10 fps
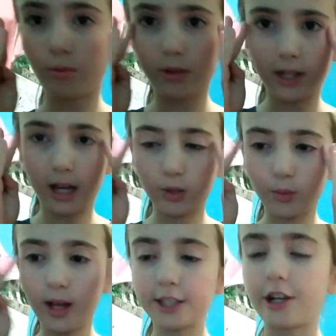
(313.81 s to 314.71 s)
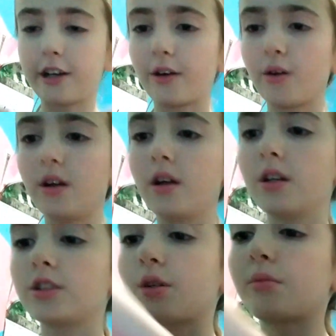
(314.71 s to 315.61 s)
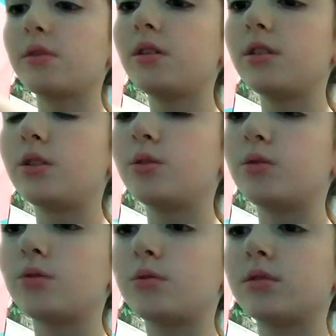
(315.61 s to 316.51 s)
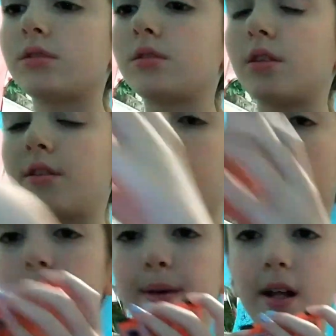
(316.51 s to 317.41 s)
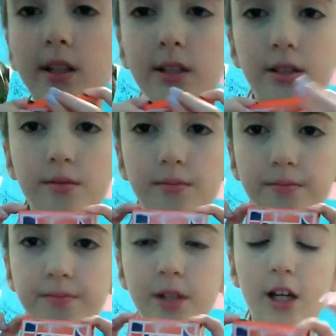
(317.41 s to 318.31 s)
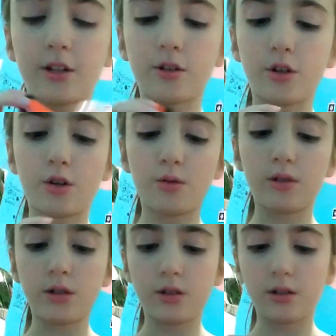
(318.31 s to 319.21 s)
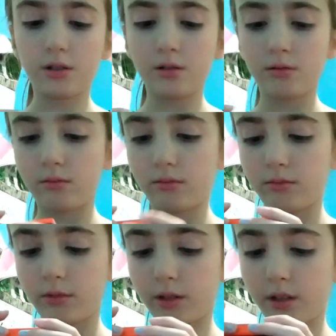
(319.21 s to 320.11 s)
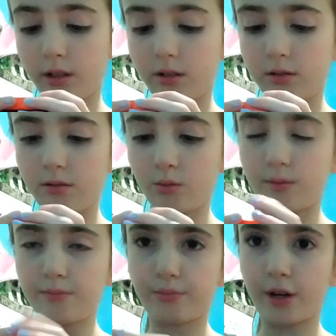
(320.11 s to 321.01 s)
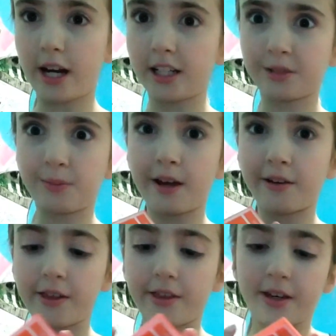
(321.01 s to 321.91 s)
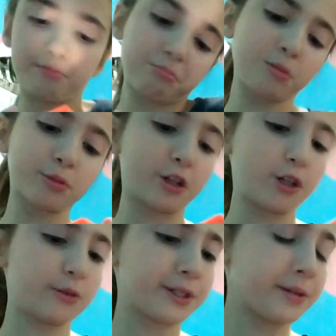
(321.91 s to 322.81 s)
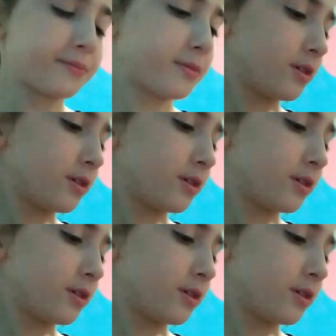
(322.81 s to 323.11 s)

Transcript: with the actual eyeshadow. So I'm gonna use this palette. I don't know really what brand it's by or anything. I'm just gonna use it.